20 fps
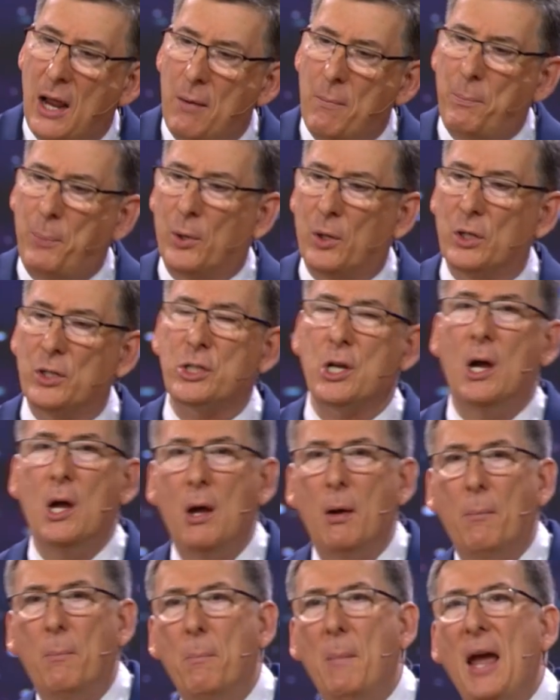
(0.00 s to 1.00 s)
temples
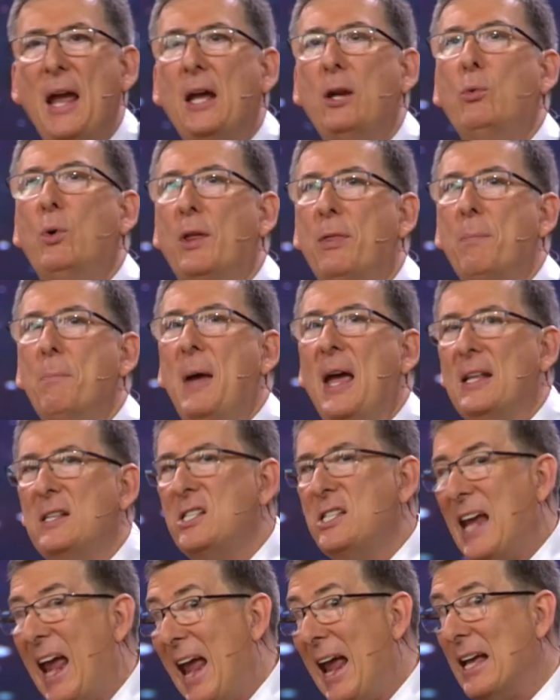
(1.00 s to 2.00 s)
made with
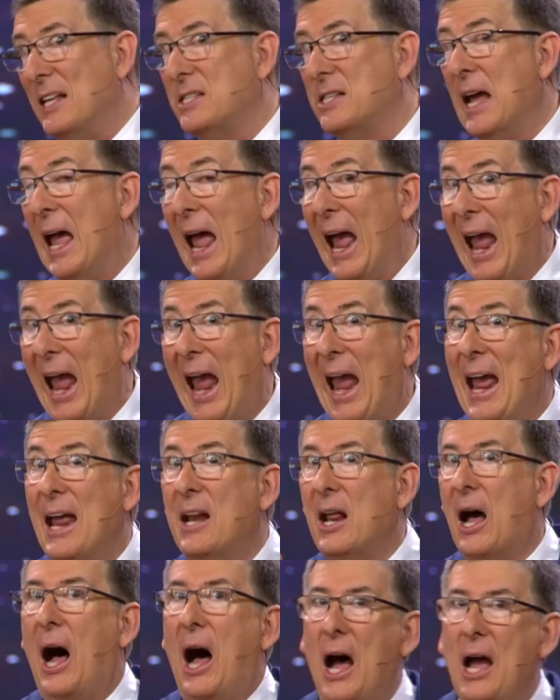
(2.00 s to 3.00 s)
men's hands.
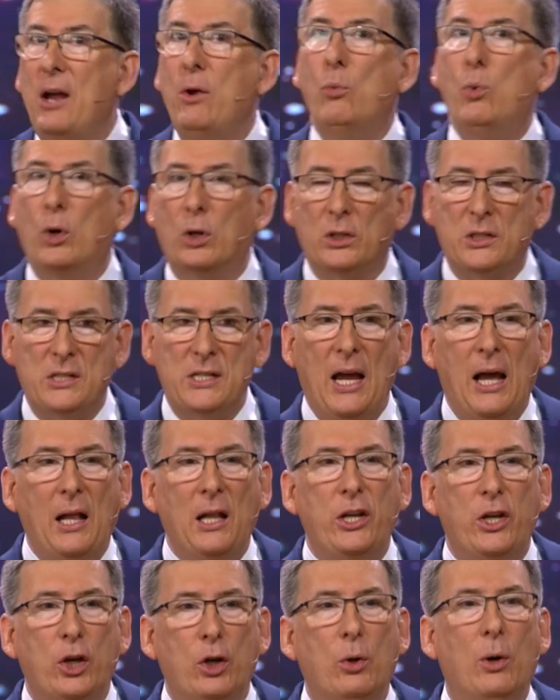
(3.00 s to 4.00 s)
And I will
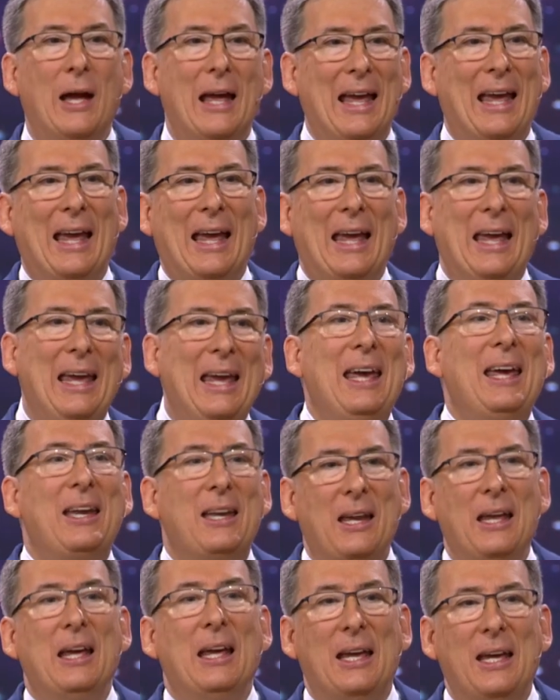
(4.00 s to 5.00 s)
tell you, it
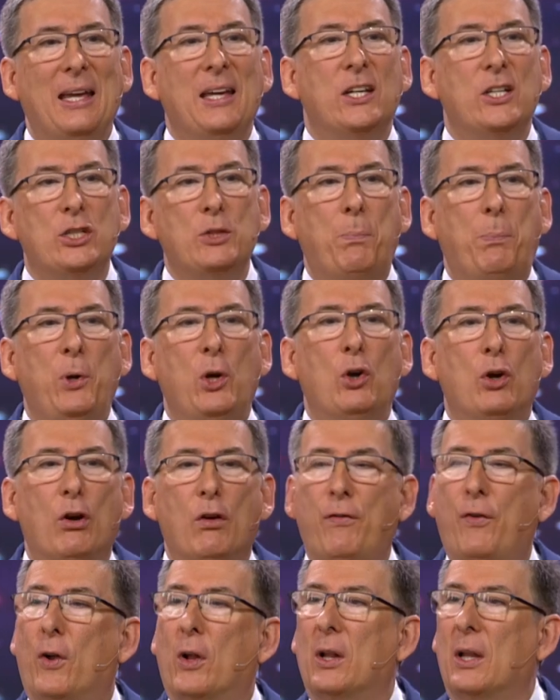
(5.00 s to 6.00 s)
is
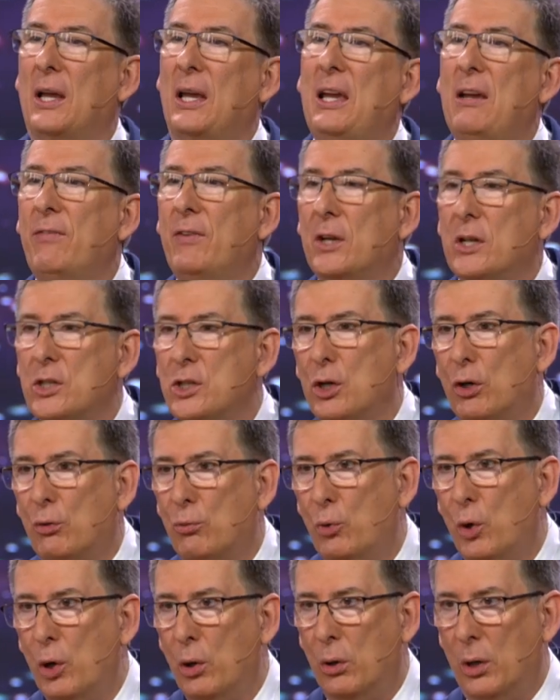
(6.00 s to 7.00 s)
beautiful even as a
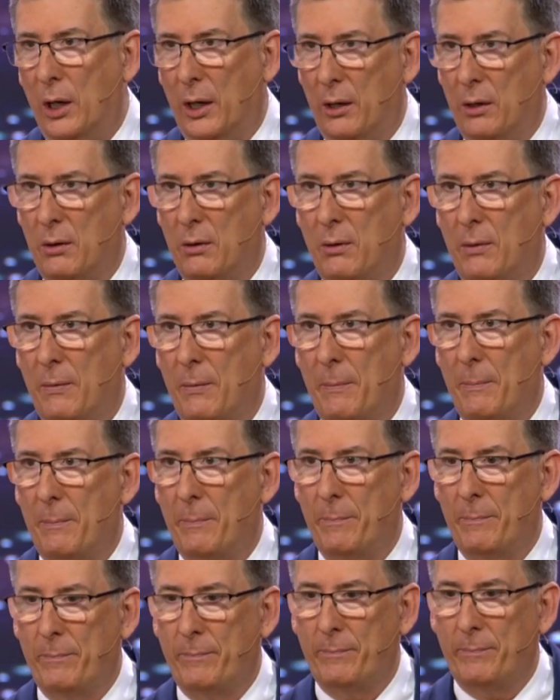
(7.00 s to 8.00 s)
ruin.
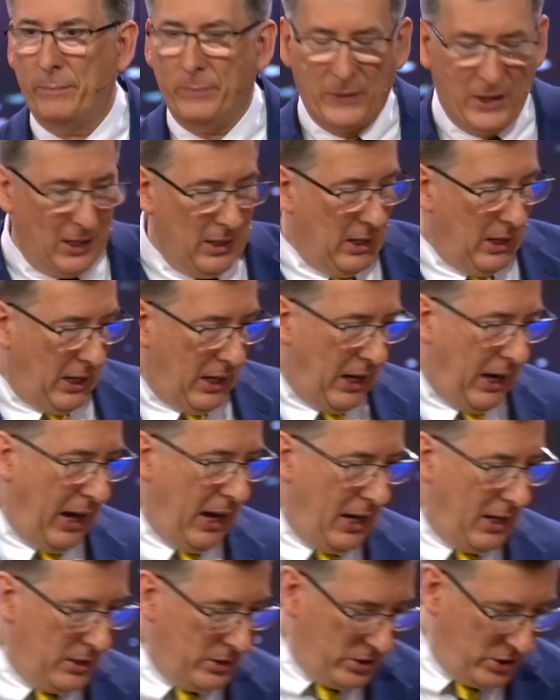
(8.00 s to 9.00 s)

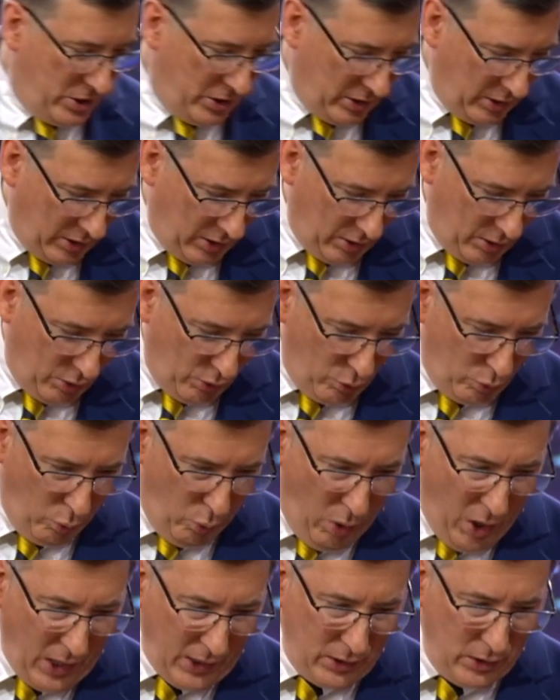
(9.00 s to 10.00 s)
And
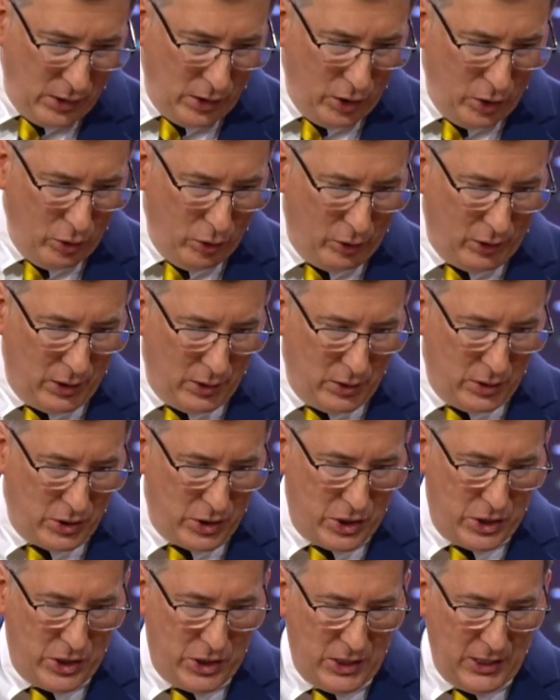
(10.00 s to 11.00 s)
what you can
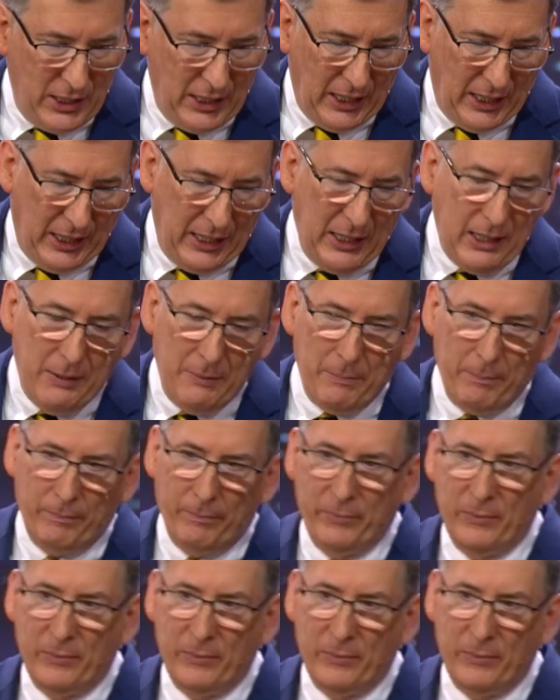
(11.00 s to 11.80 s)
see